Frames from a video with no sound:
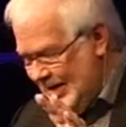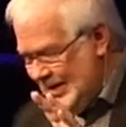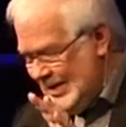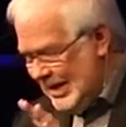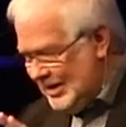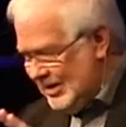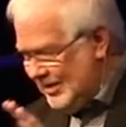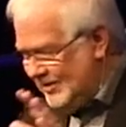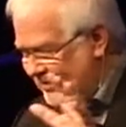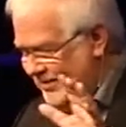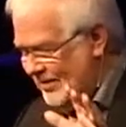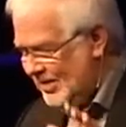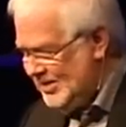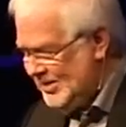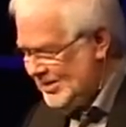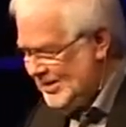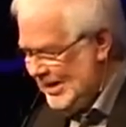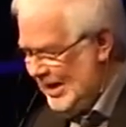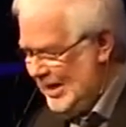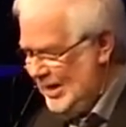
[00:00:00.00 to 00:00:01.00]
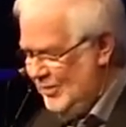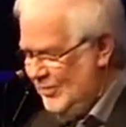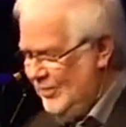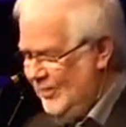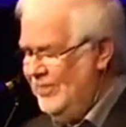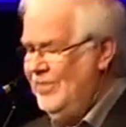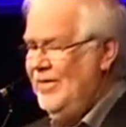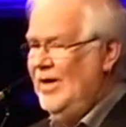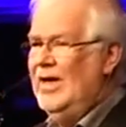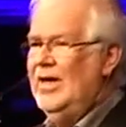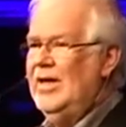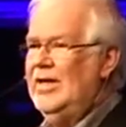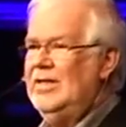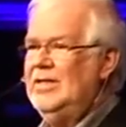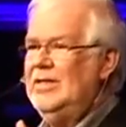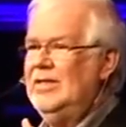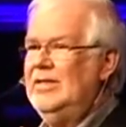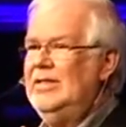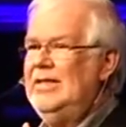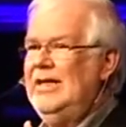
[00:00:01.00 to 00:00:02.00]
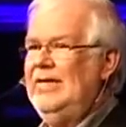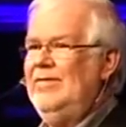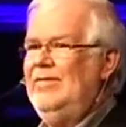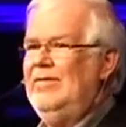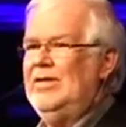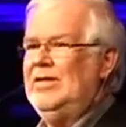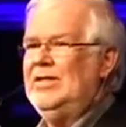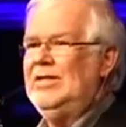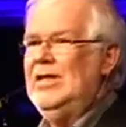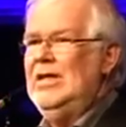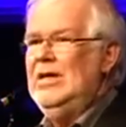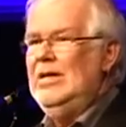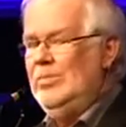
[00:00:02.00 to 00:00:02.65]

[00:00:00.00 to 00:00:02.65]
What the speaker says: that at first sight referred to David's